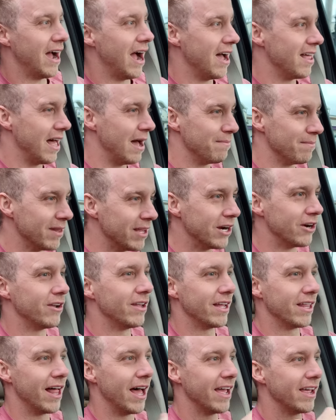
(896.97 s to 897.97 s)
I'm literally
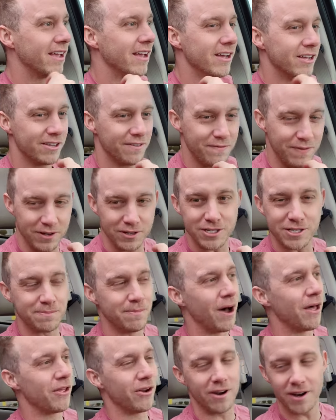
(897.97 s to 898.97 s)
like feel
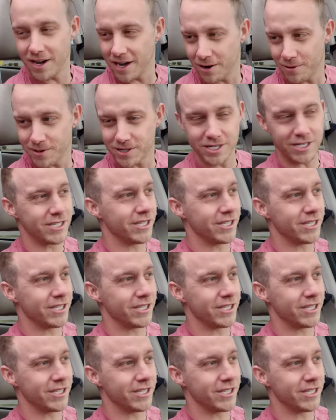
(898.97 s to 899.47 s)
smothered in here with just the